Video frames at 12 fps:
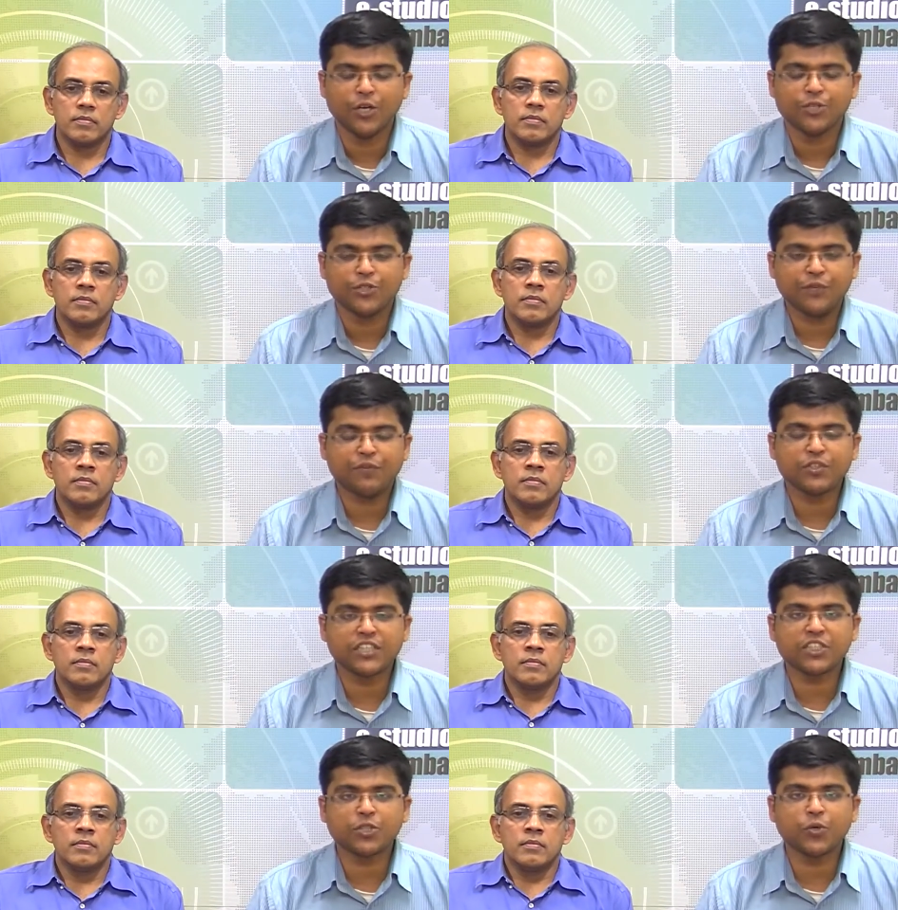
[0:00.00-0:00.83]
Speaker 1: So, if you
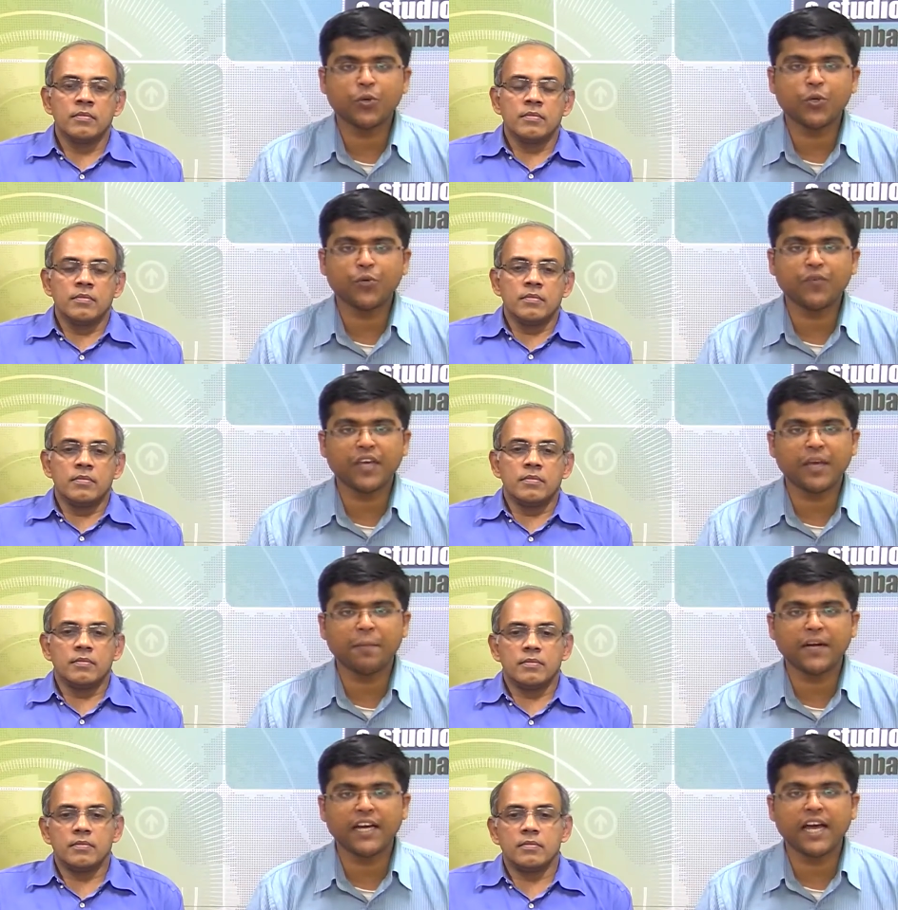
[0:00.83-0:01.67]
just go to
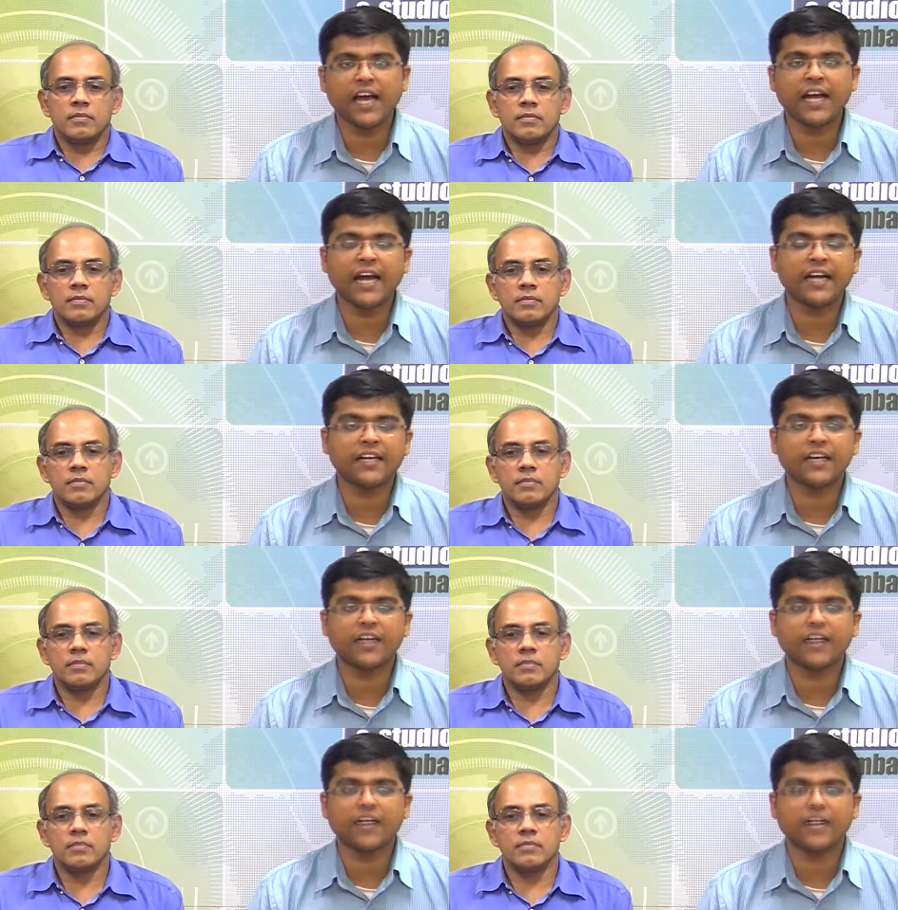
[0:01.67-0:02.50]
Wikipedia and
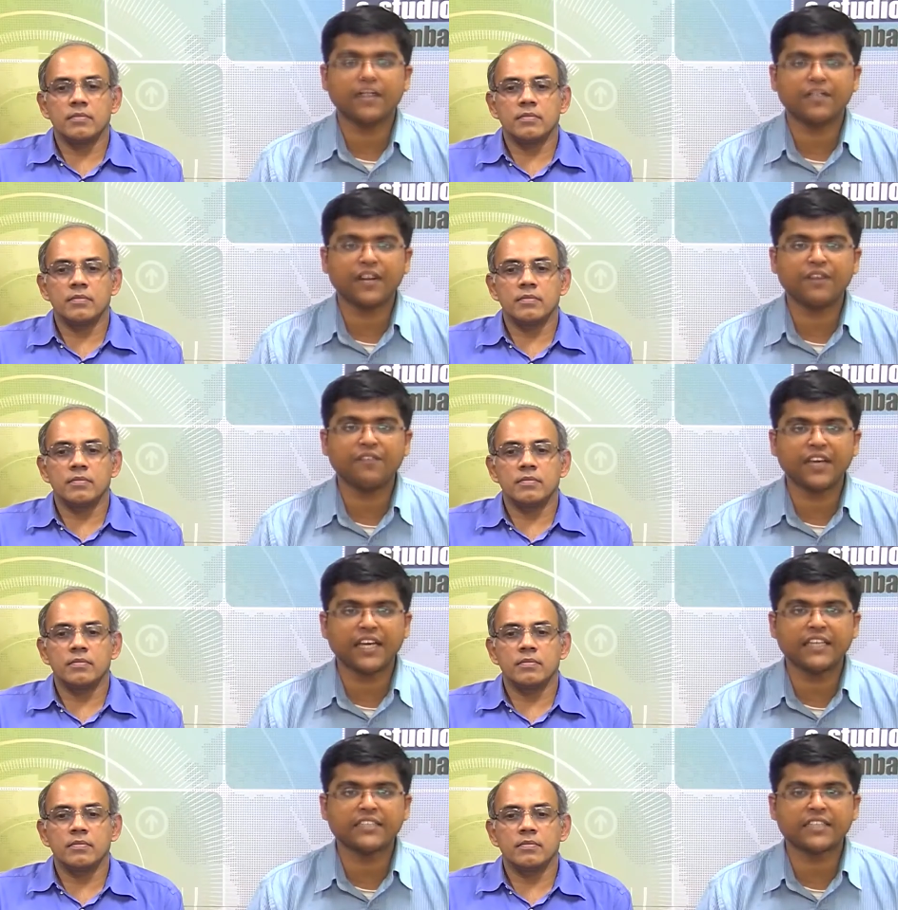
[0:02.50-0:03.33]
enter different
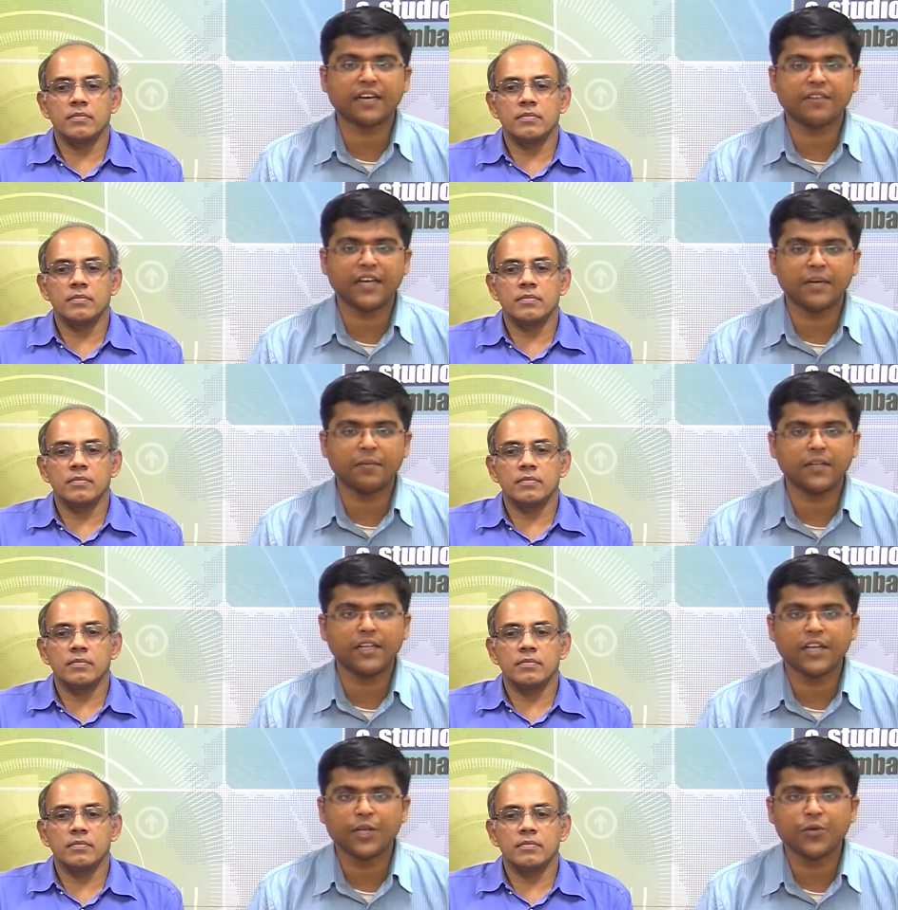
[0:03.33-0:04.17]
wikis
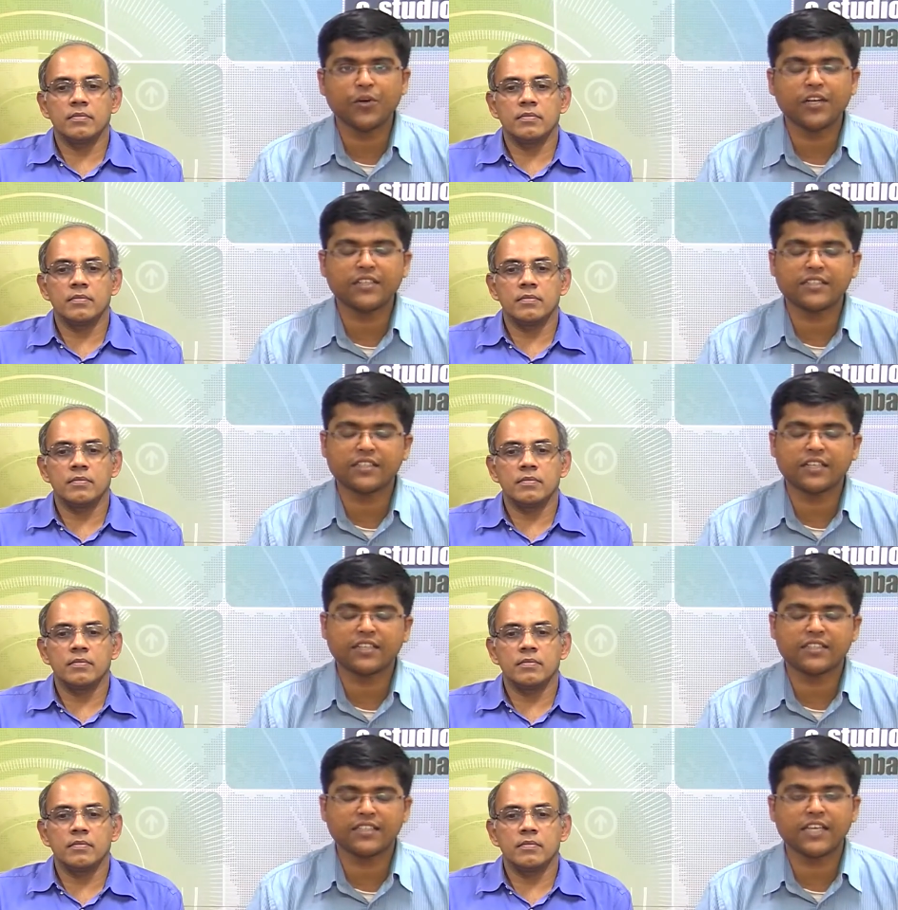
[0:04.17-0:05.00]
available, you will
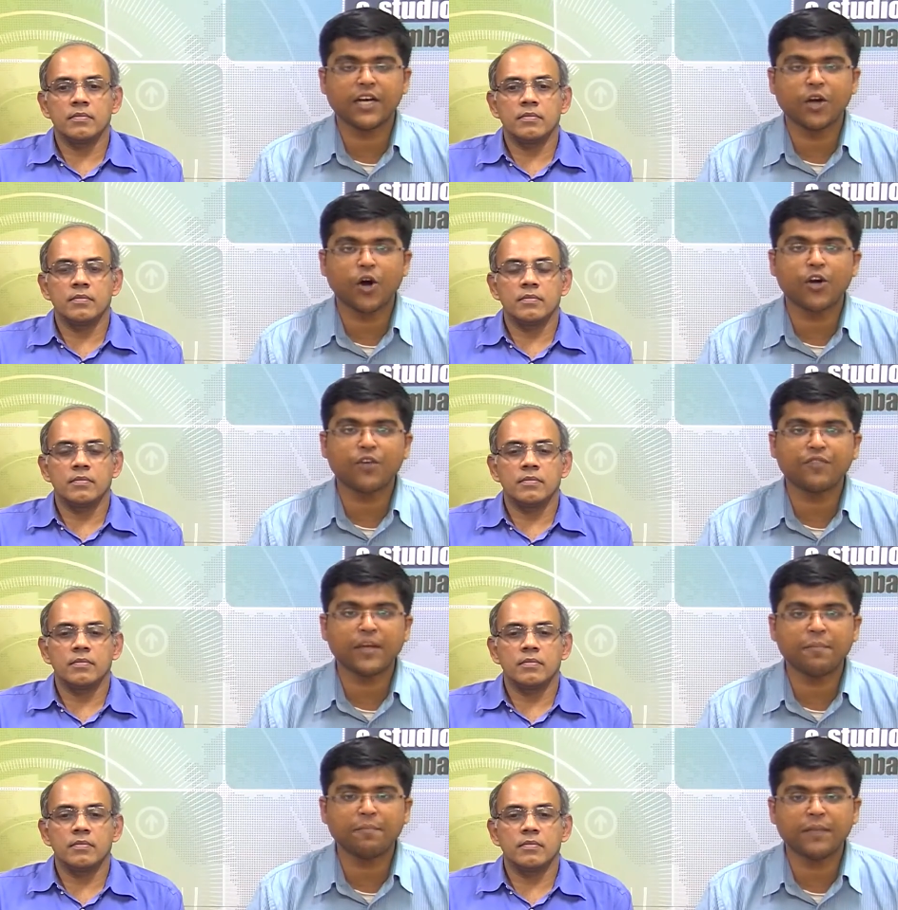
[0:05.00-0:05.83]
see a lot
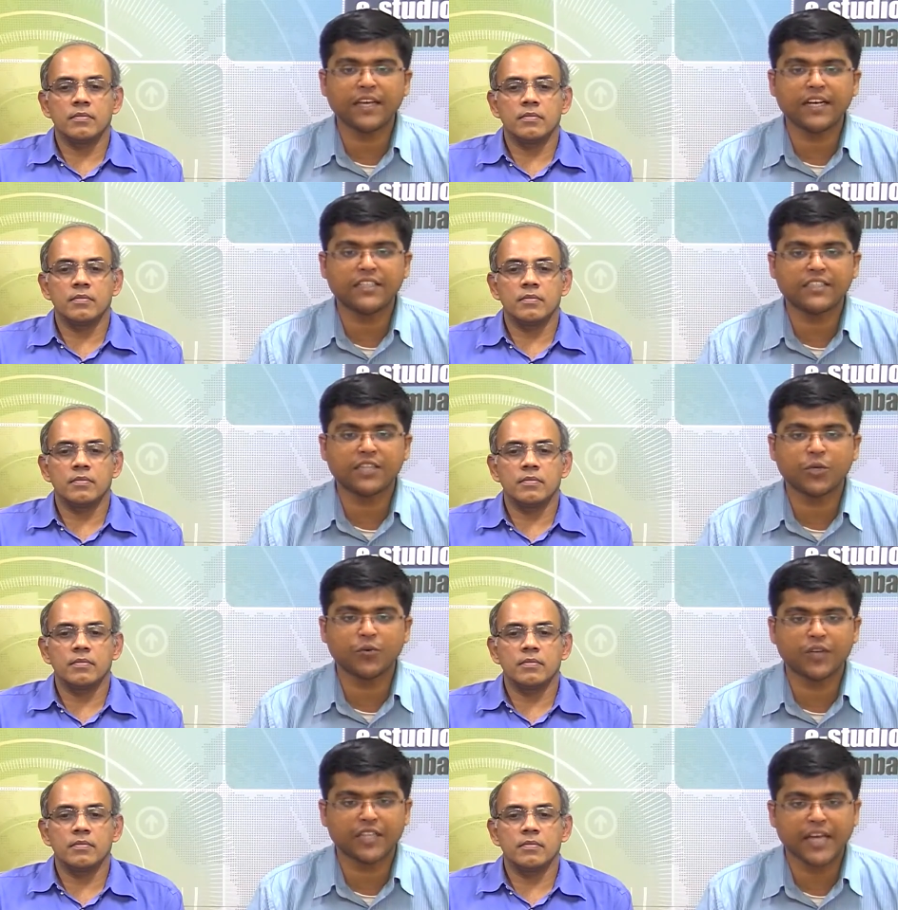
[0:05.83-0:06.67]
of them being
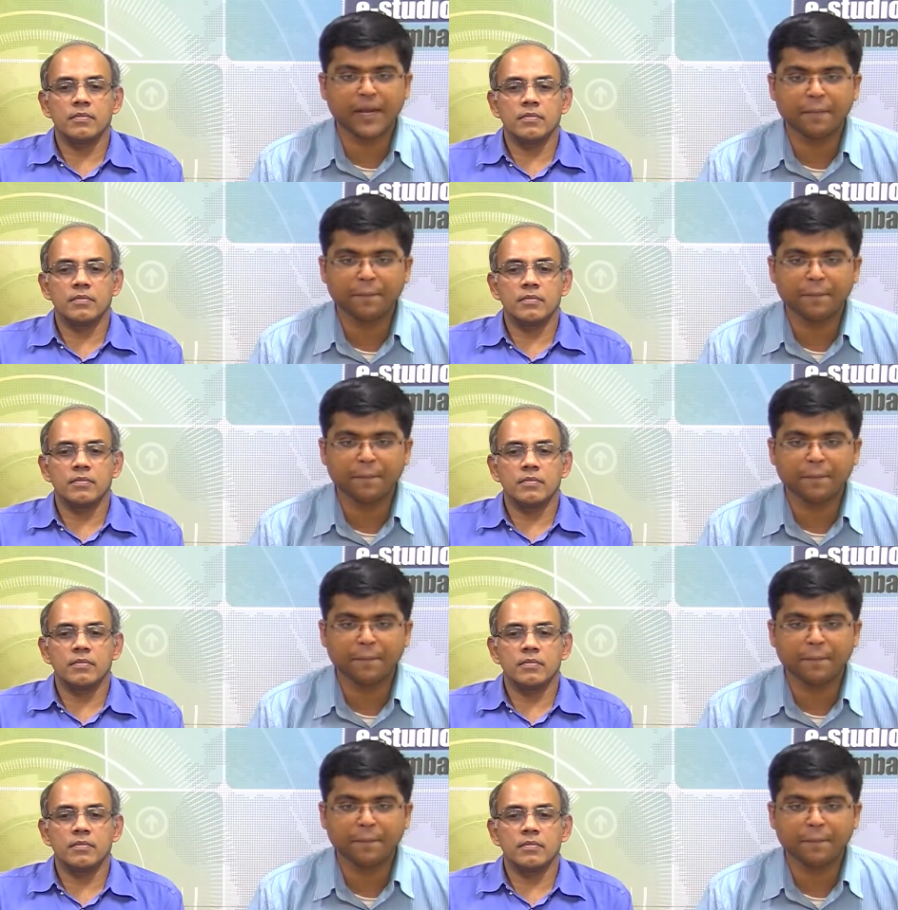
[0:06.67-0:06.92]
listed over there.